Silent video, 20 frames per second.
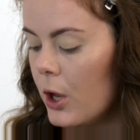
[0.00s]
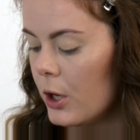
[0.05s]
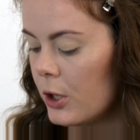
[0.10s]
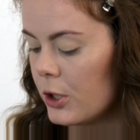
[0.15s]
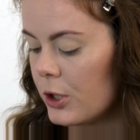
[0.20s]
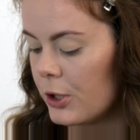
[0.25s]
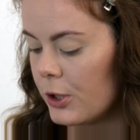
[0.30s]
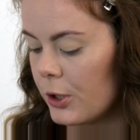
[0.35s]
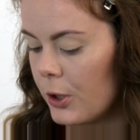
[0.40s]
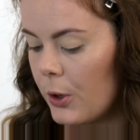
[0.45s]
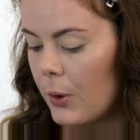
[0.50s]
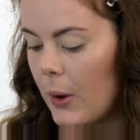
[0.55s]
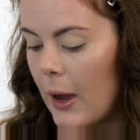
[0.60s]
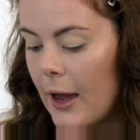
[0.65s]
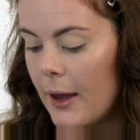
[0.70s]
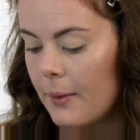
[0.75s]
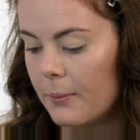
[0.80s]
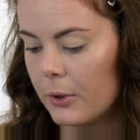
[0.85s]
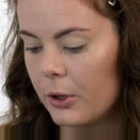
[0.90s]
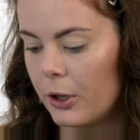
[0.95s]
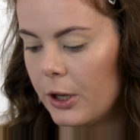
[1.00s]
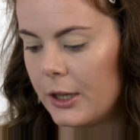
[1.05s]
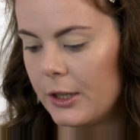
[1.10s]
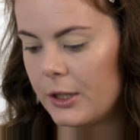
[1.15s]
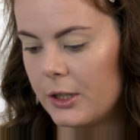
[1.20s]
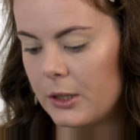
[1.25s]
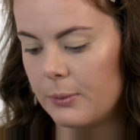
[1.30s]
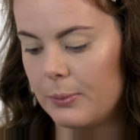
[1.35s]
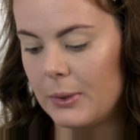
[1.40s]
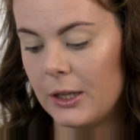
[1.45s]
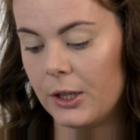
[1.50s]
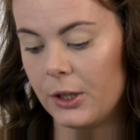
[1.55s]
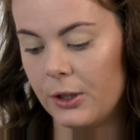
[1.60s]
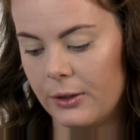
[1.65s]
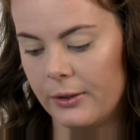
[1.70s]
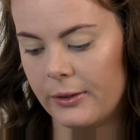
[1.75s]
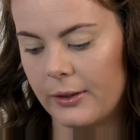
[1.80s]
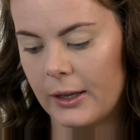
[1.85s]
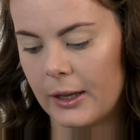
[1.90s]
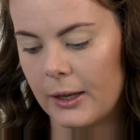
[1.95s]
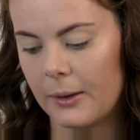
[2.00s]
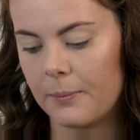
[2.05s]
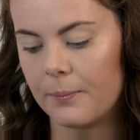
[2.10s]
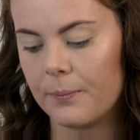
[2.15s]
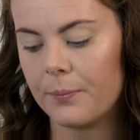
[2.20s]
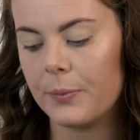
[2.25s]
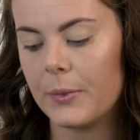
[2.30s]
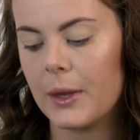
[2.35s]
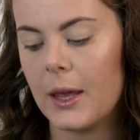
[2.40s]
So I'm going to be using